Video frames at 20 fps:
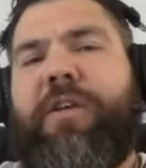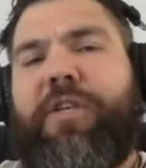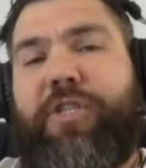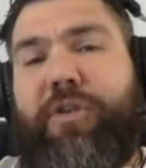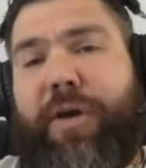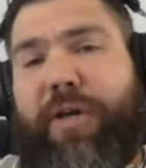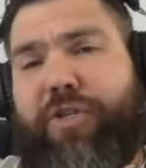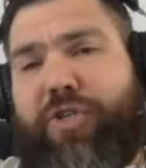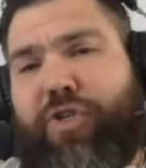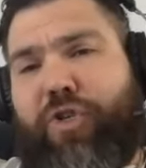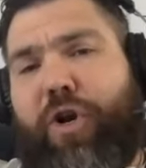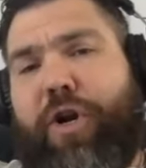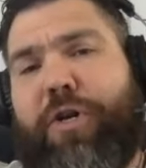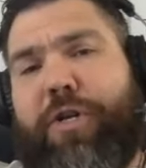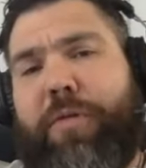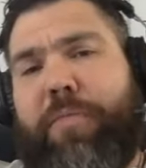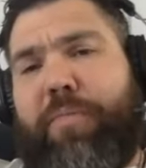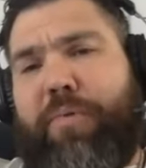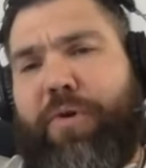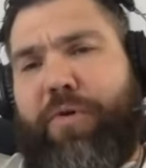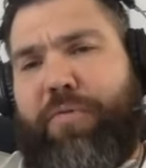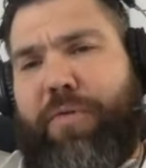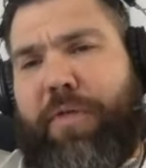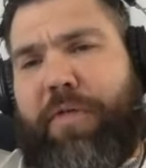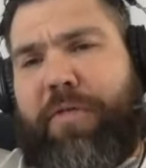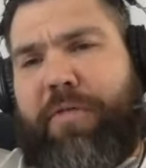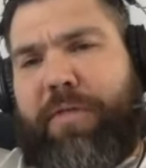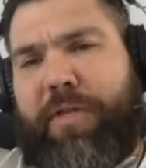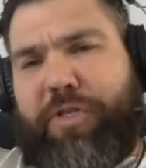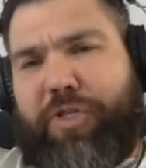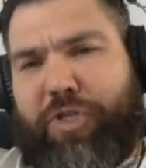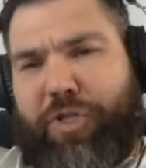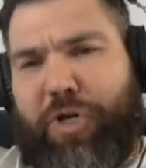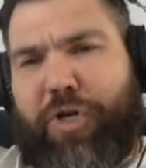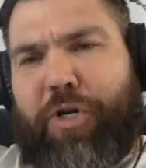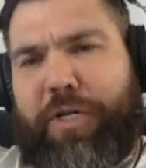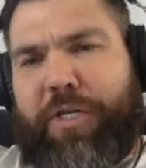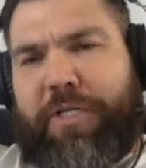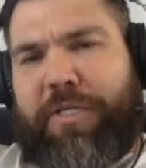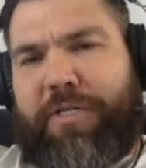So I start the book with the
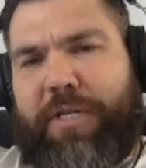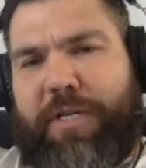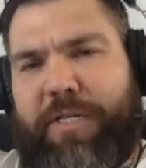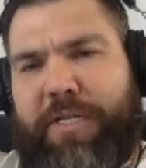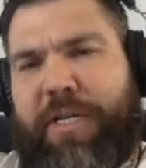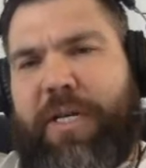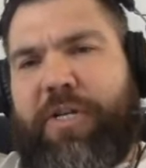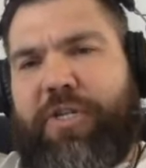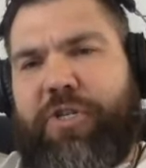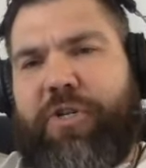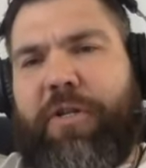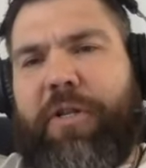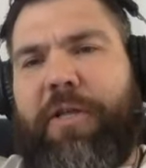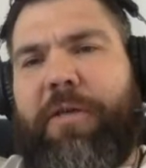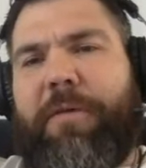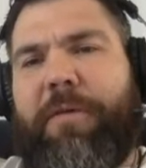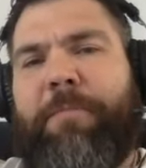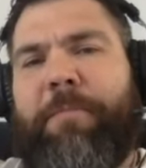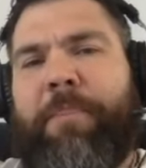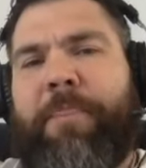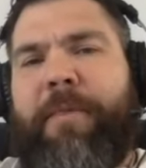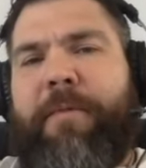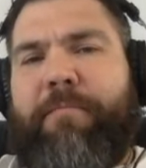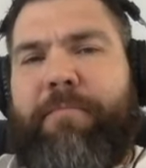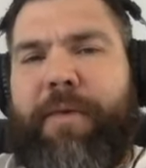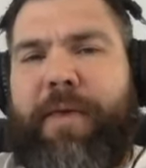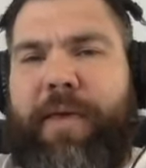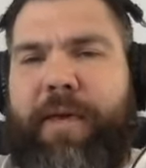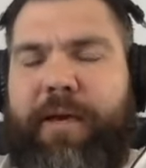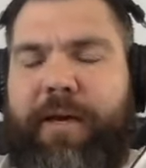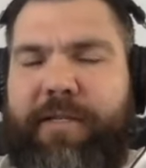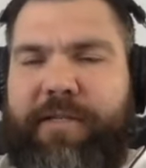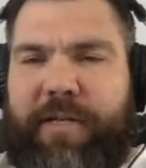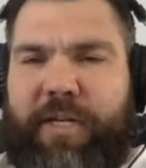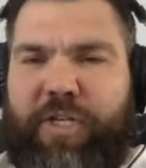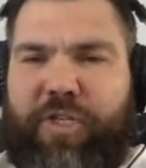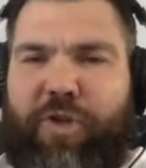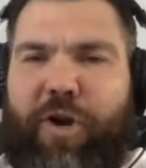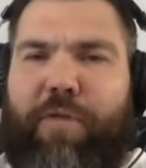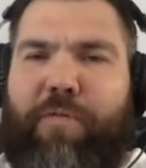circus intentionally because and
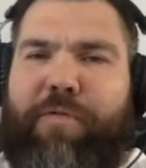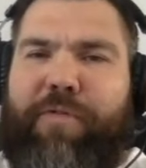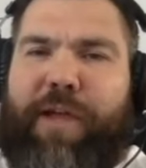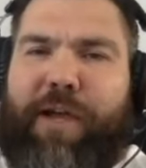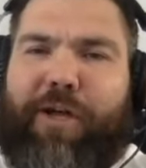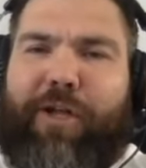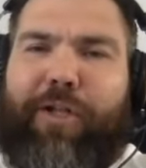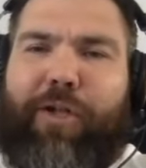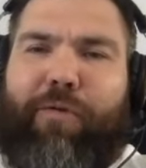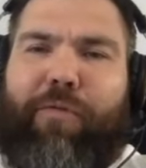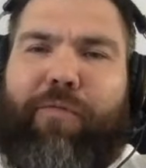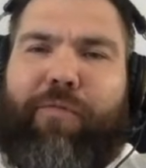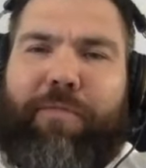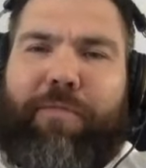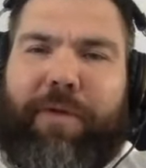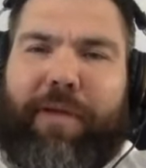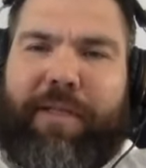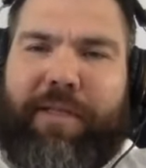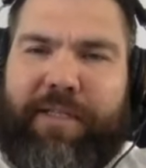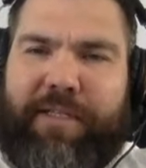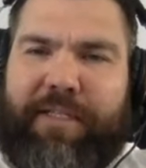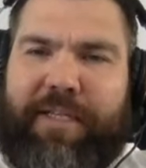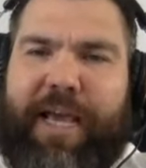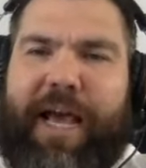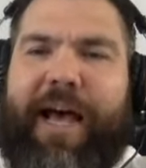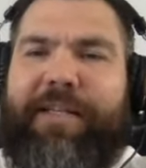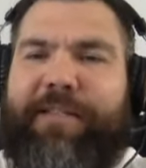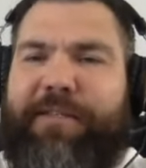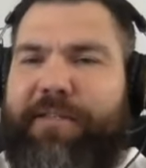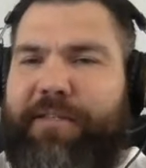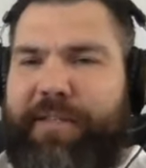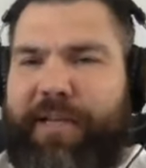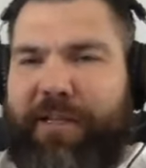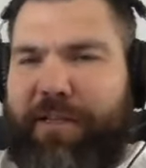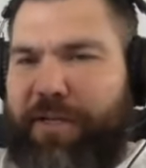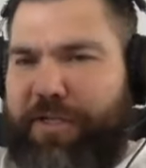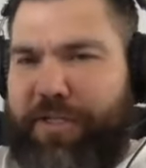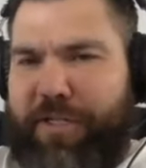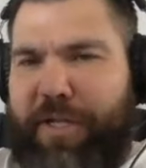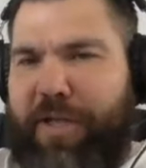I start with that quote from Ecclesiastes like
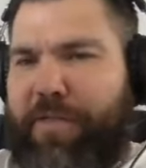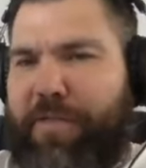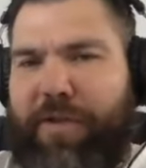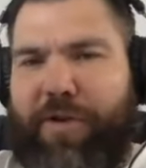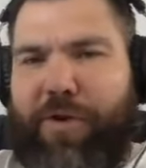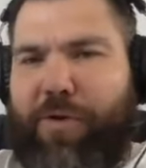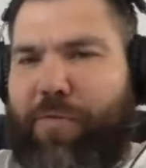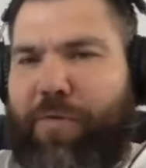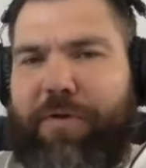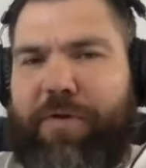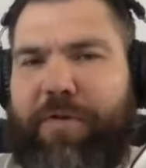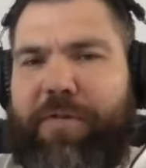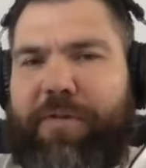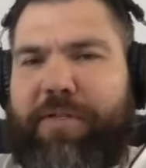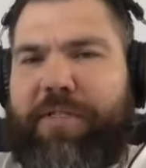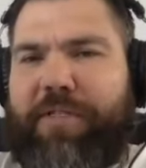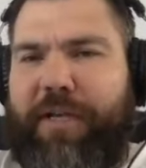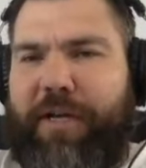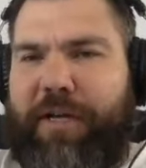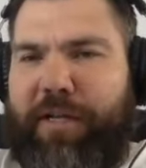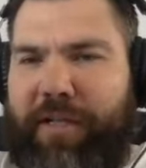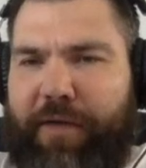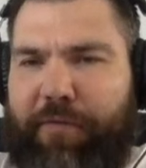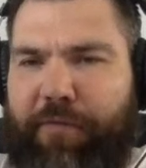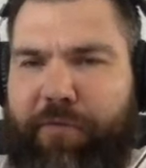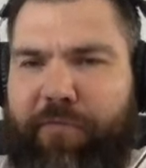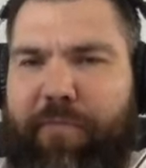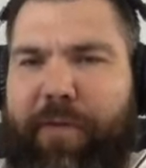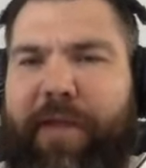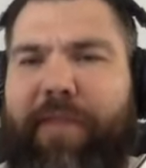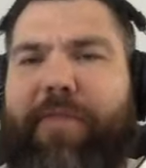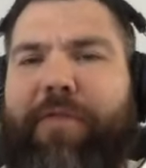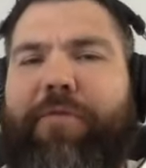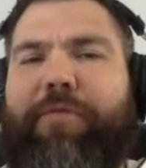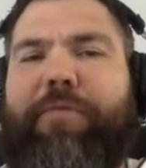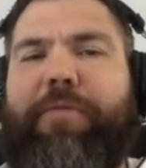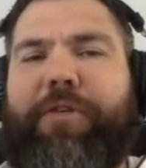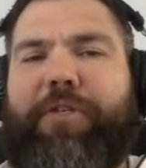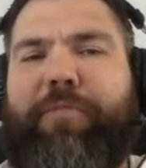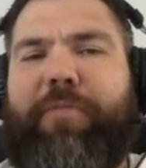there's nothing new under the sun like we've been
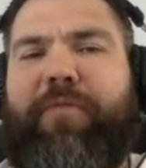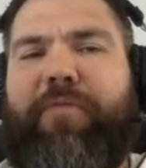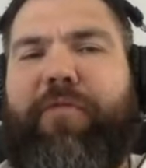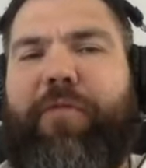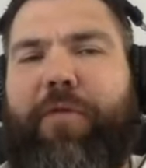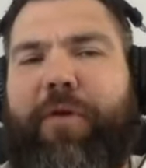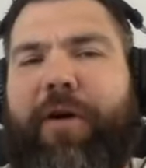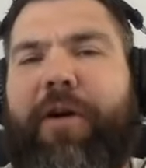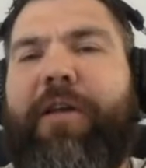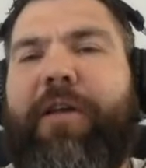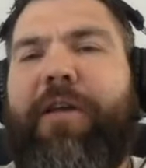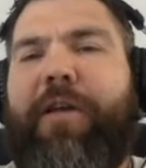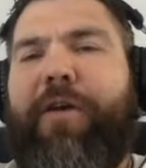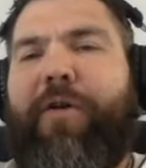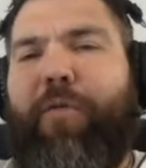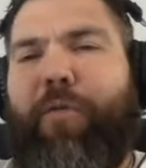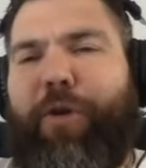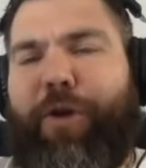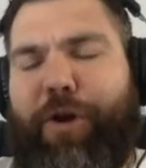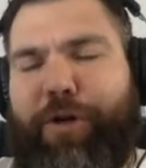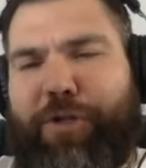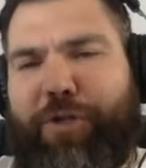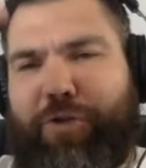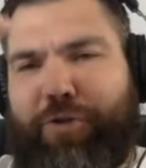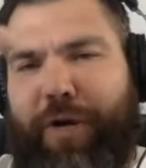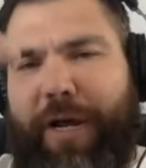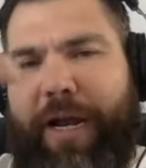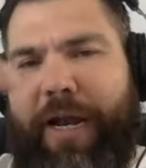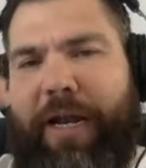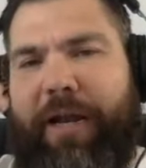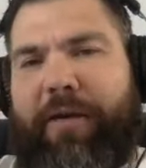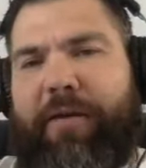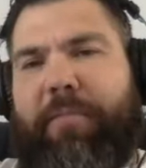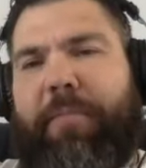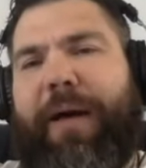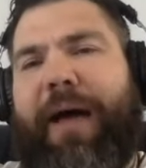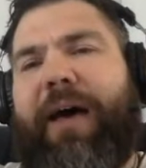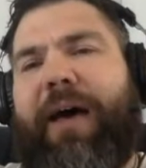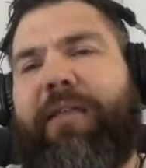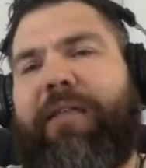through mm-hmm. this before mm-hmm. we are treading in the
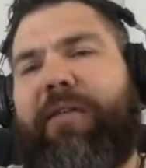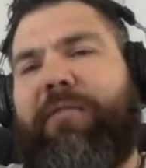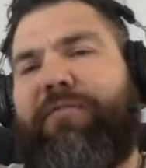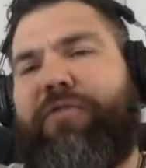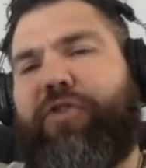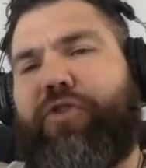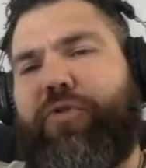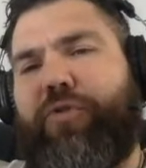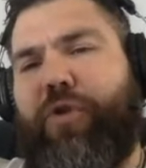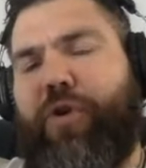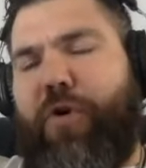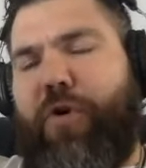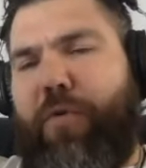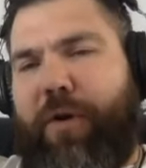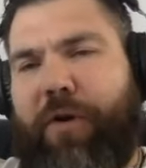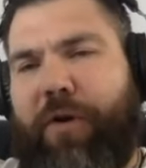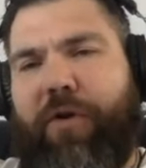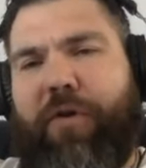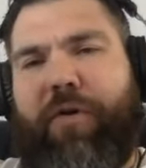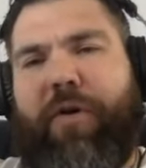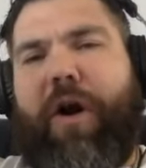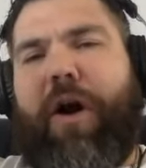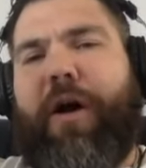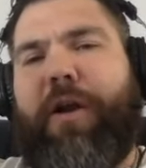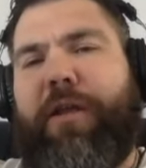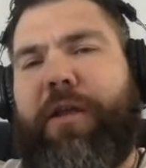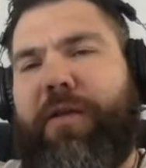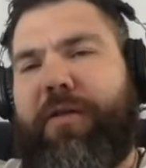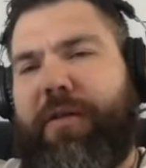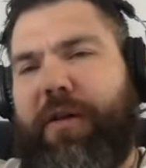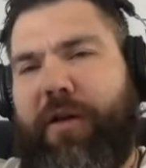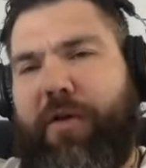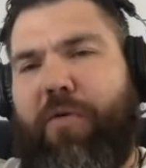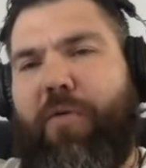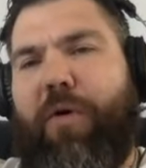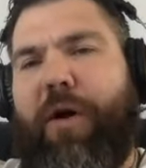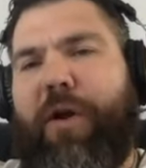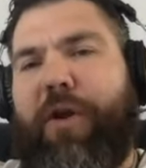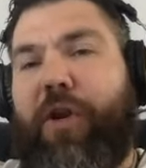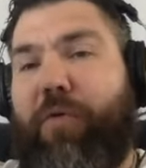path of judo and karate and
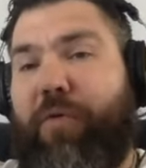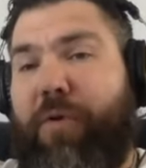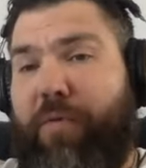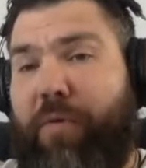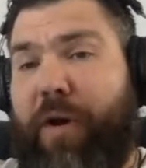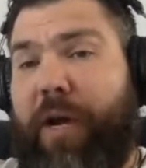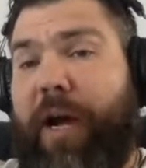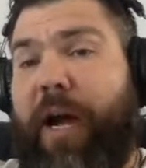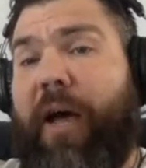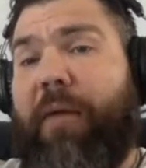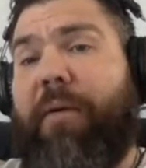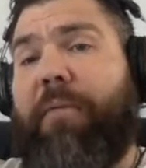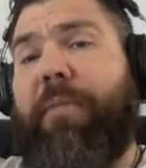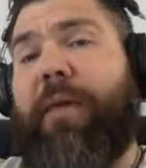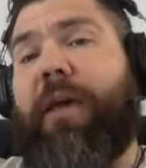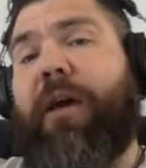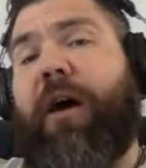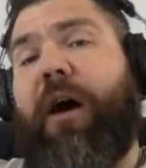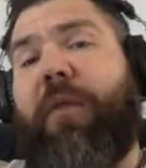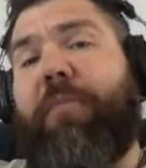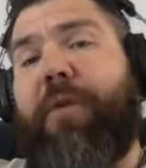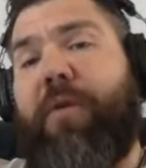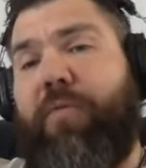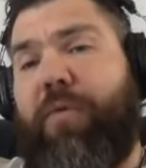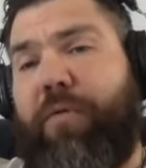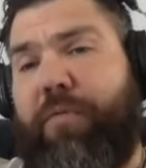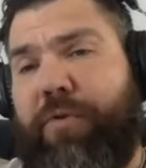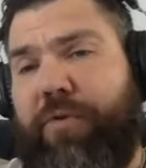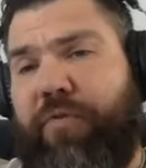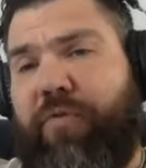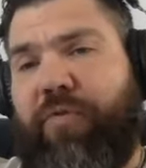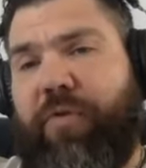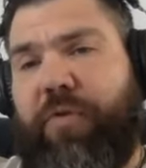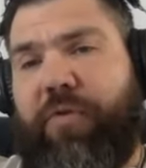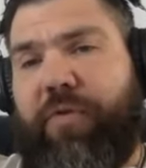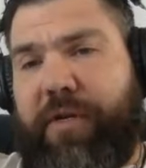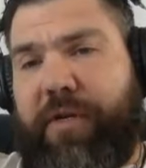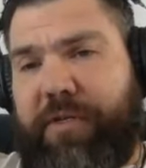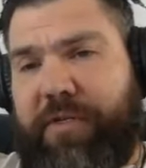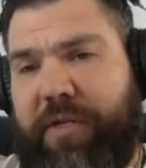taekwondo and we're kind of becoming what we used to
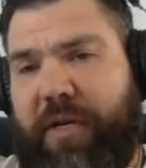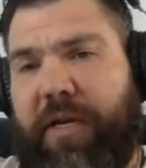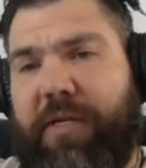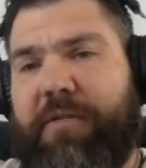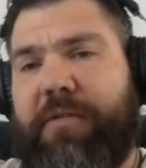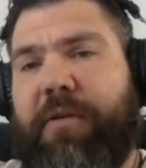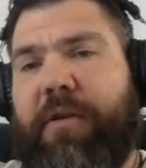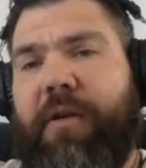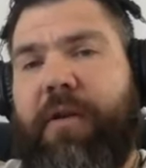criticize